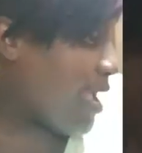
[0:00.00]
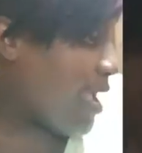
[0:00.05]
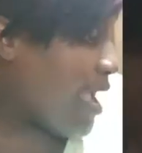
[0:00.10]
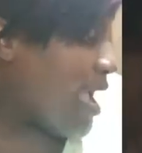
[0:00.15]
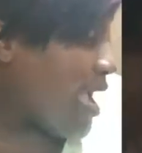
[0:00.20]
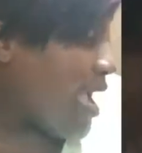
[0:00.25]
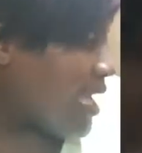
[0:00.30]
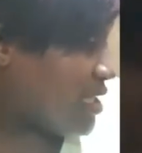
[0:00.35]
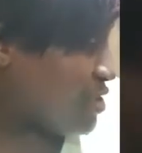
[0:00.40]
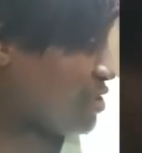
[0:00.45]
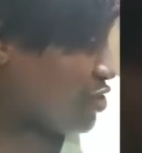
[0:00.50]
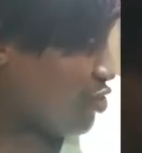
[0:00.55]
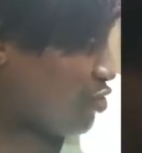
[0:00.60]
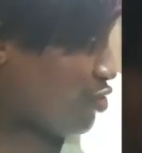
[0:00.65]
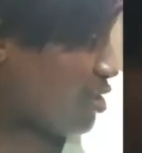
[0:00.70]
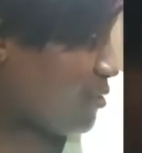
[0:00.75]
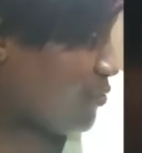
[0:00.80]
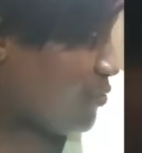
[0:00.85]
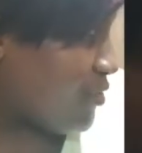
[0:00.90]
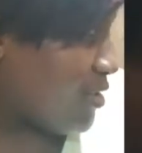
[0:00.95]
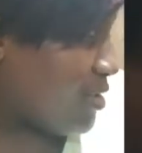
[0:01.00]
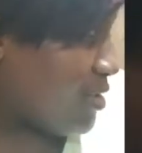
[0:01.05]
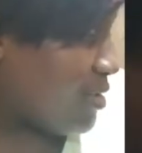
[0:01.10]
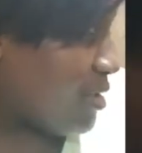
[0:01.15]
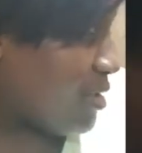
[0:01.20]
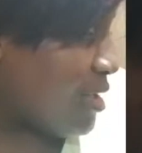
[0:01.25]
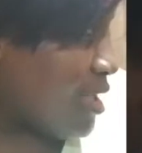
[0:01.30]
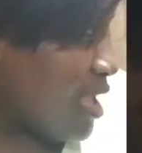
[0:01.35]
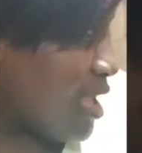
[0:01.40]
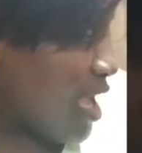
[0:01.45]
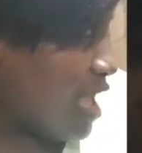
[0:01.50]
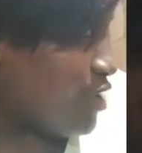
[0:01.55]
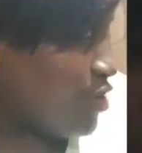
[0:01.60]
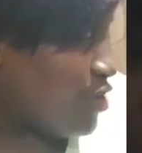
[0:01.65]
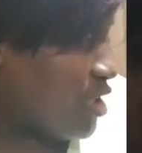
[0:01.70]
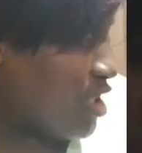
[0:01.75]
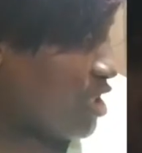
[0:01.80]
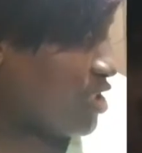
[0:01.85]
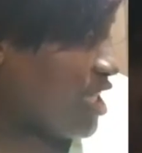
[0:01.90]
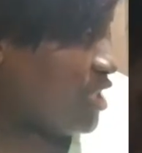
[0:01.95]
buy ice cream. See? And
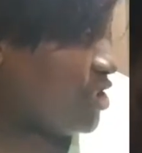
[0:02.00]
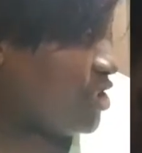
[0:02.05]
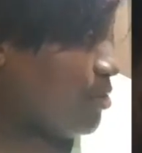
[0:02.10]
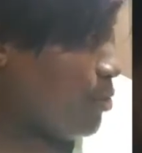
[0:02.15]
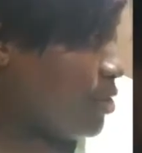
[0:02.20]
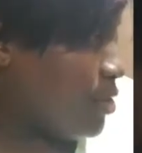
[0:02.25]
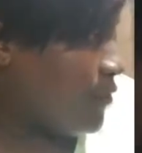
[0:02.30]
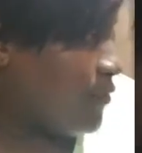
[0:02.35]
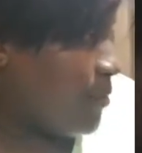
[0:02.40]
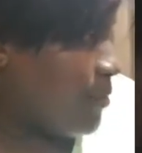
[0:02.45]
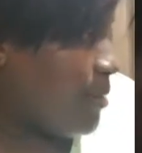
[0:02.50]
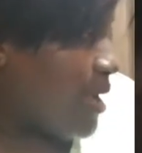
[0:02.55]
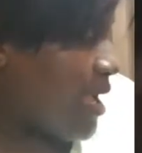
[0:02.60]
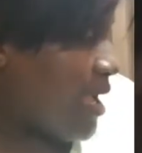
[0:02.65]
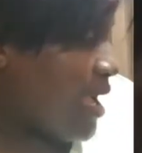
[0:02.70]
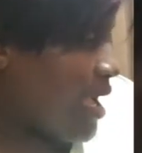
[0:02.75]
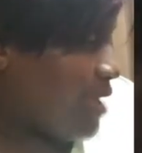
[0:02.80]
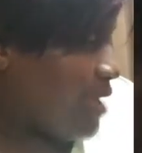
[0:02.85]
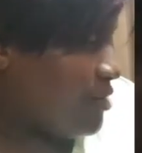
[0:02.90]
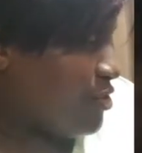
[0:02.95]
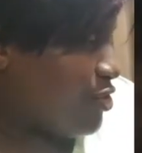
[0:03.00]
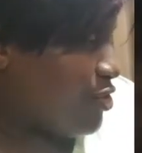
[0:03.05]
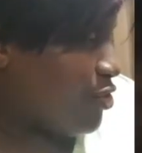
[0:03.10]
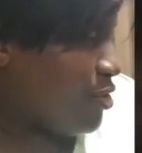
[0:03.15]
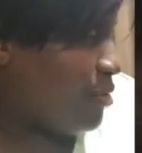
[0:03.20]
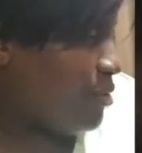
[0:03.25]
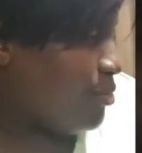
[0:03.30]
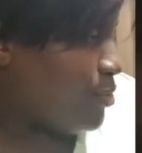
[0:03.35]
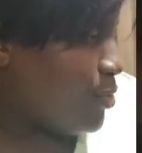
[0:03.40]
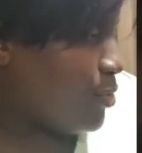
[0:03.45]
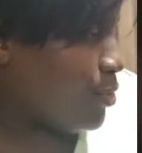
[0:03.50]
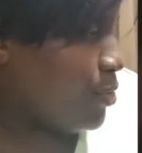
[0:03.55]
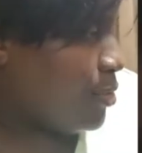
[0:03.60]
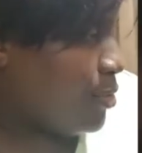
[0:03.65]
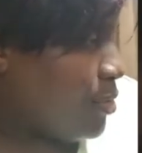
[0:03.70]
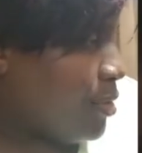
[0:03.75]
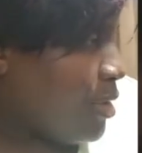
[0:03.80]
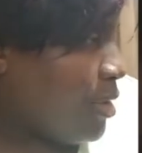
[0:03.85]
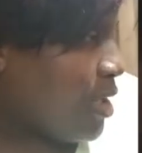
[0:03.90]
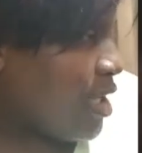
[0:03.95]
she give Joshy money for buy ice cream too.
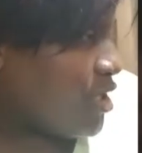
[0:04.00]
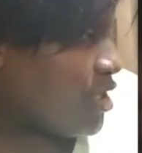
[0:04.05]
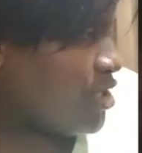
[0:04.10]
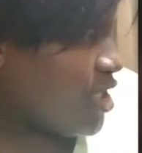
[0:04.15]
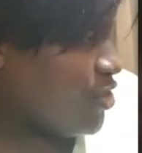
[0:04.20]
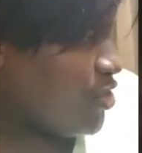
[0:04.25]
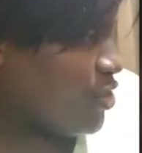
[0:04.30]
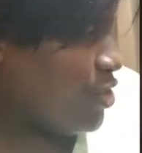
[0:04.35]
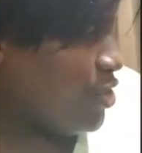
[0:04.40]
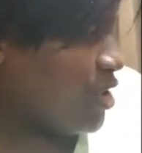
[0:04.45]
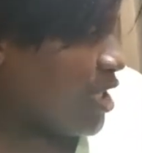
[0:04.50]
Joshy